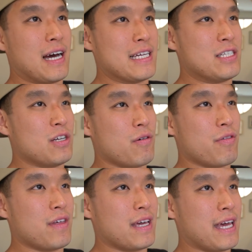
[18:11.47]
I don't
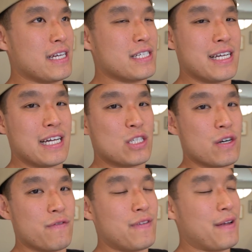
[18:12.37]
think Asian dads
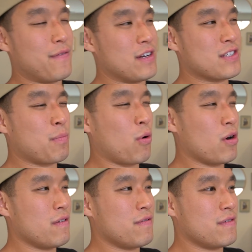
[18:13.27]
are very
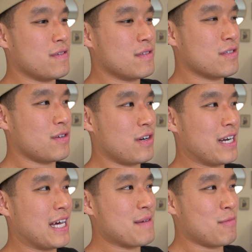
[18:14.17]
supportive. So they're
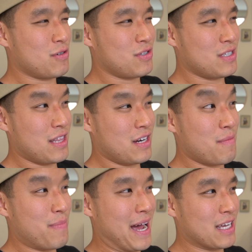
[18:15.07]
not emotionally there
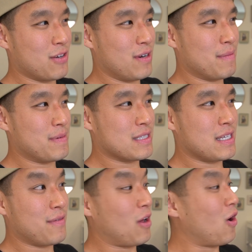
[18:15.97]
to back you up and
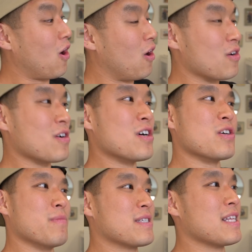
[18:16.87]
saying like, "Oh,
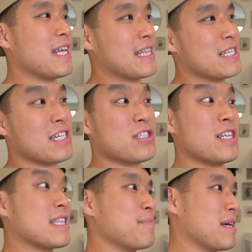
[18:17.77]
you must have liked this because you
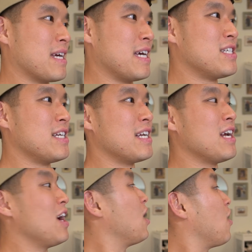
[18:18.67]
like the big
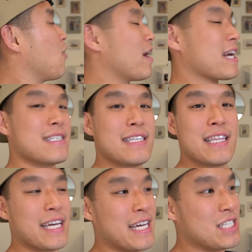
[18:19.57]
kitchen," or "I can see
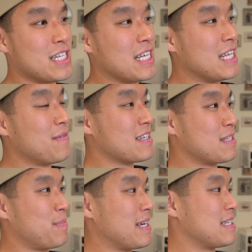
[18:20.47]
the kitchen and living
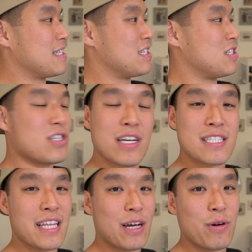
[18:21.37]
space is
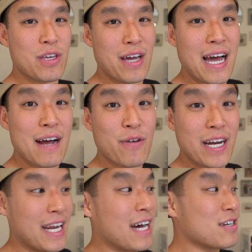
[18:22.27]
just like what you have
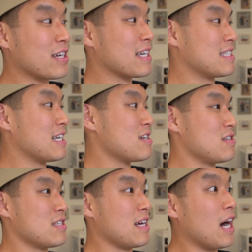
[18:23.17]
right now, so I can see how it's
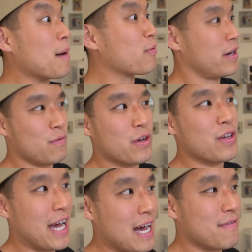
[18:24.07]
just an upgrade of what
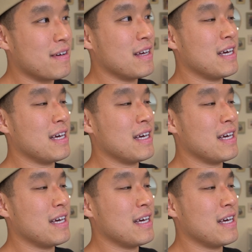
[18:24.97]
you have."